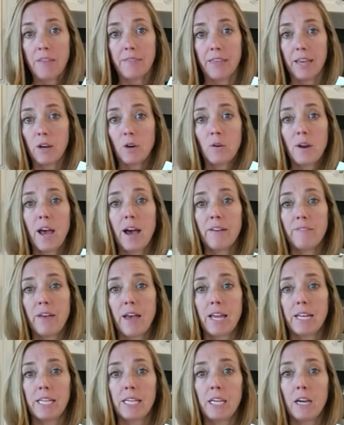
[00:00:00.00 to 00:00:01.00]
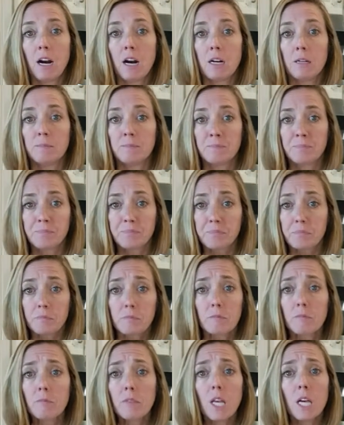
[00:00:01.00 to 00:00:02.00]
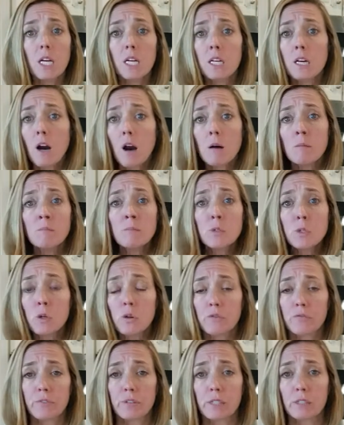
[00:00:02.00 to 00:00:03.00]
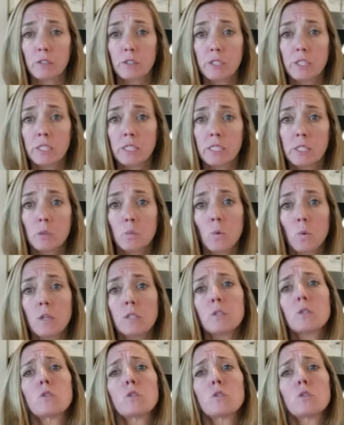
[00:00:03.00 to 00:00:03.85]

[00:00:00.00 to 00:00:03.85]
They don't have any gums or fillers in this one,